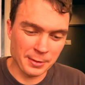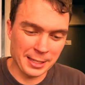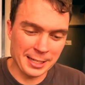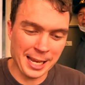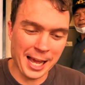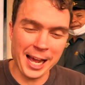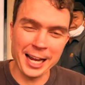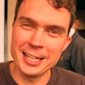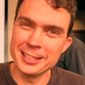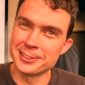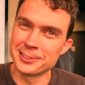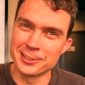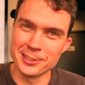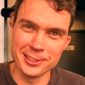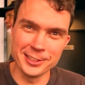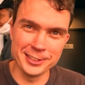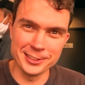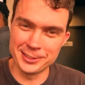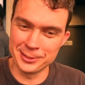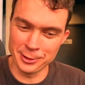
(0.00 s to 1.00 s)
Not as good
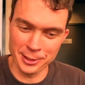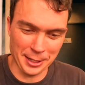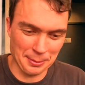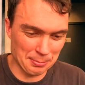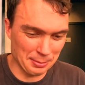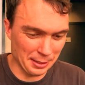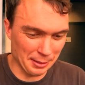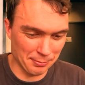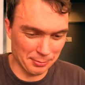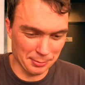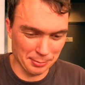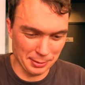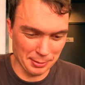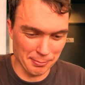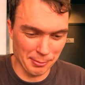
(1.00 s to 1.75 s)
as you hyped it up to.